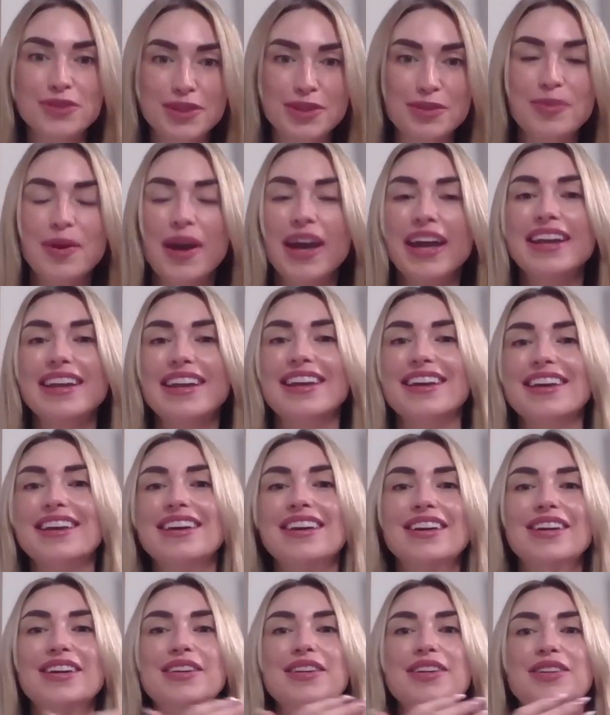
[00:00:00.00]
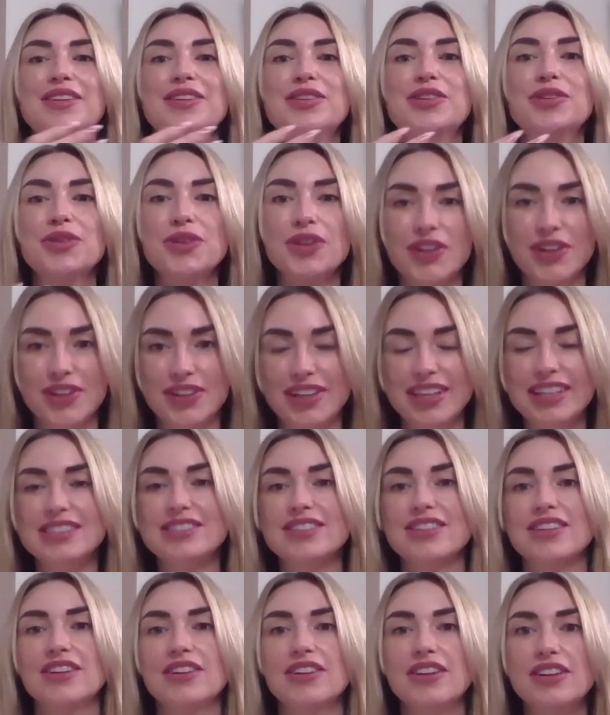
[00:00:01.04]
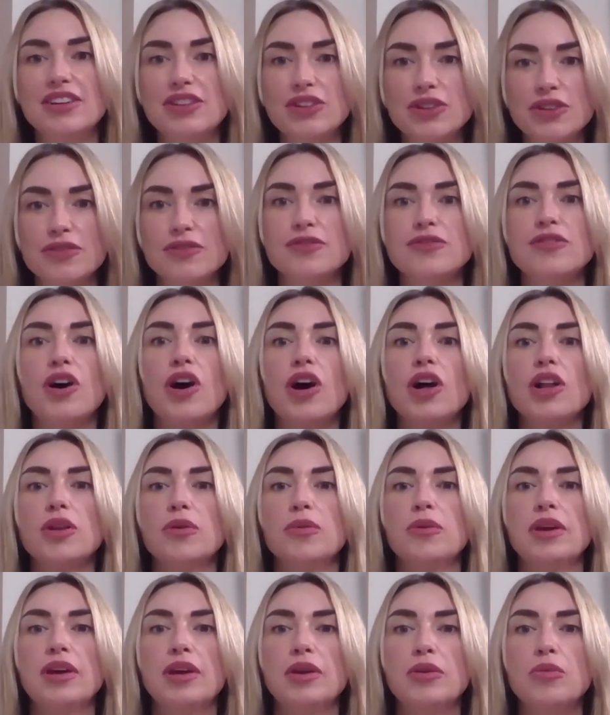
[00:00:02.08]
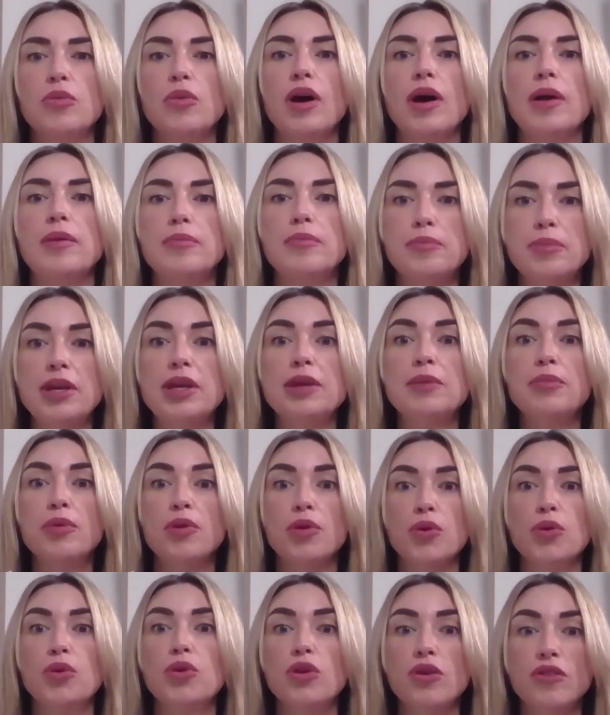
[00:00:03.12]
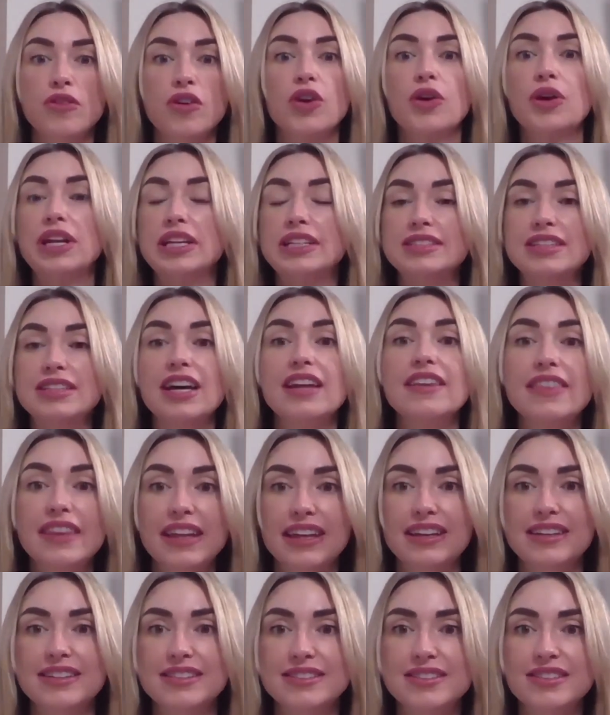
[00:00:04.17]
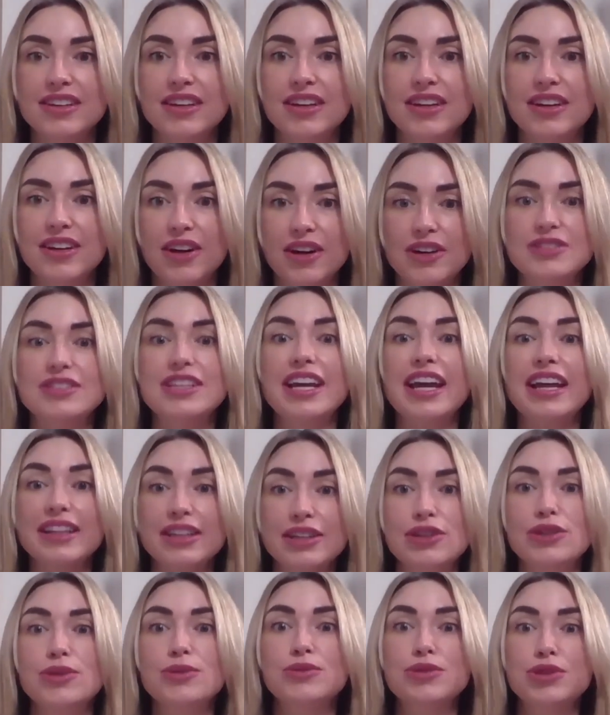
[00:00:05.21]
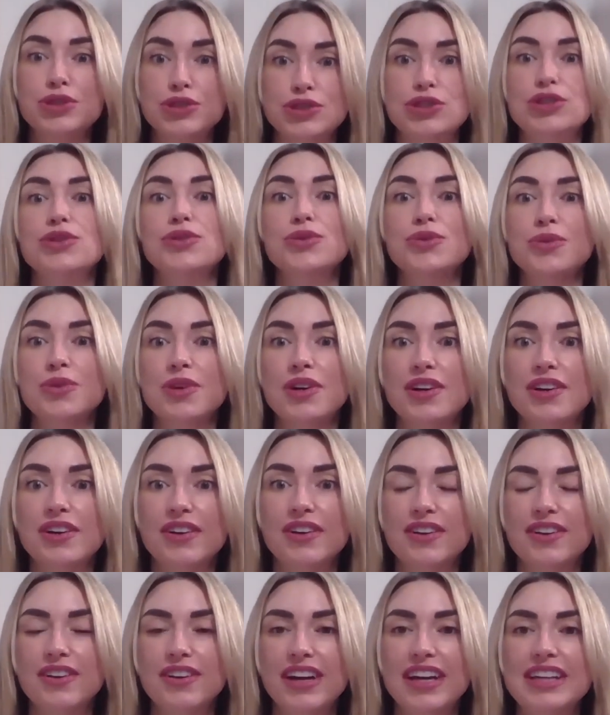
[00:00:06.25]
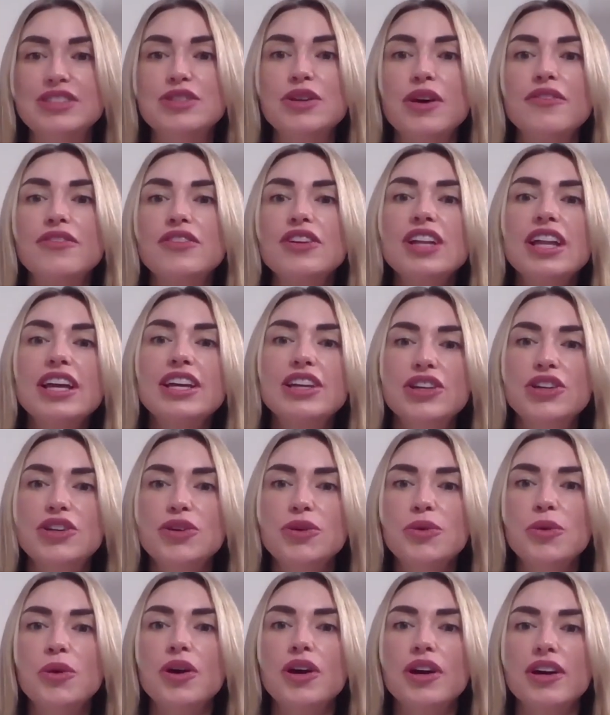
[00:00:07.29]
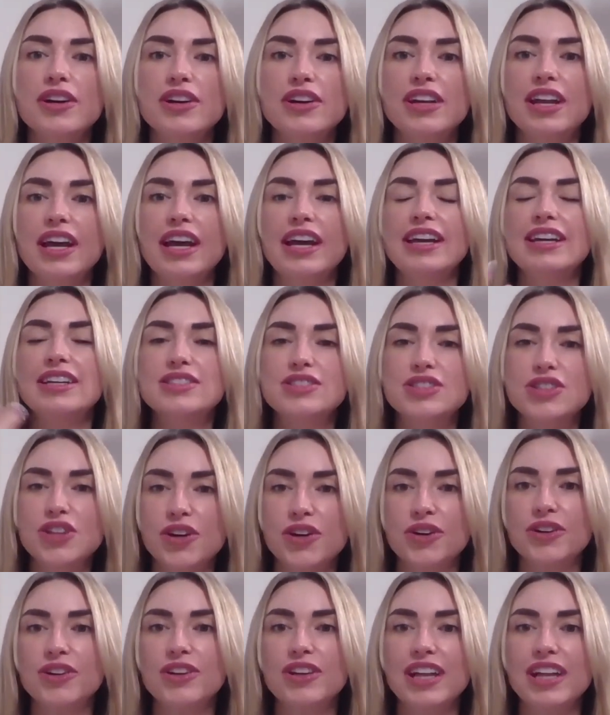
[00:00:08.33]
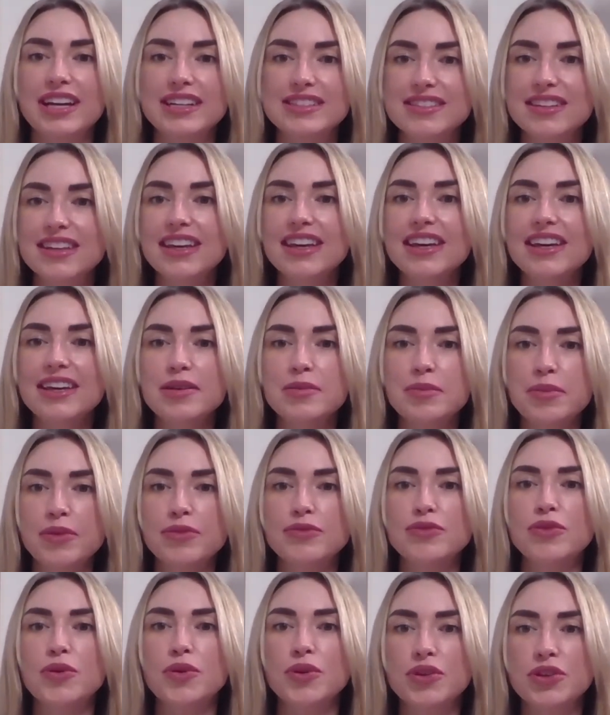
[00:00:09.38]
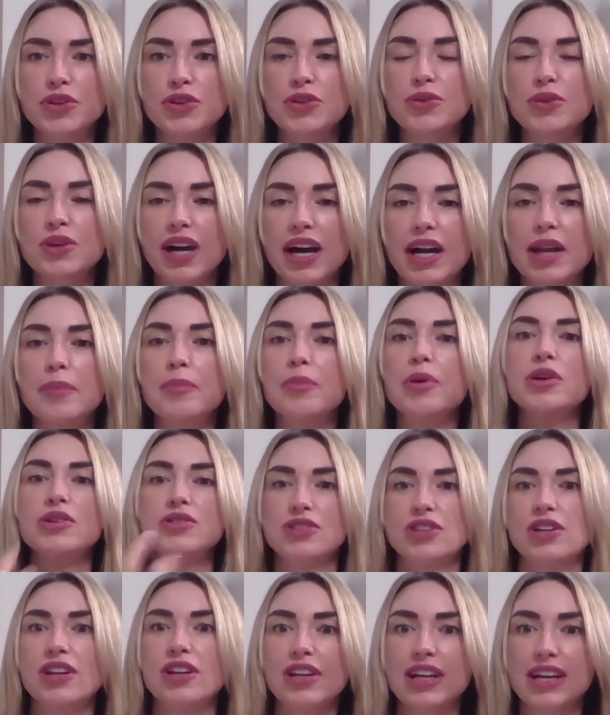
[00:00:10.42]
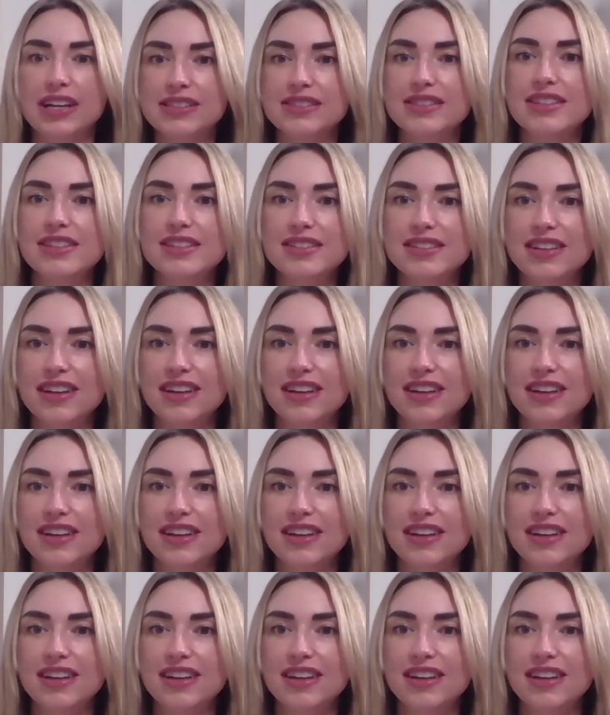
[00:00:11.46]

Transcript: with the painting, you're a good listener and you're following what people who have already done this are telling you to do. And so I feel like you are good at internalizing it before you kind of personalize it,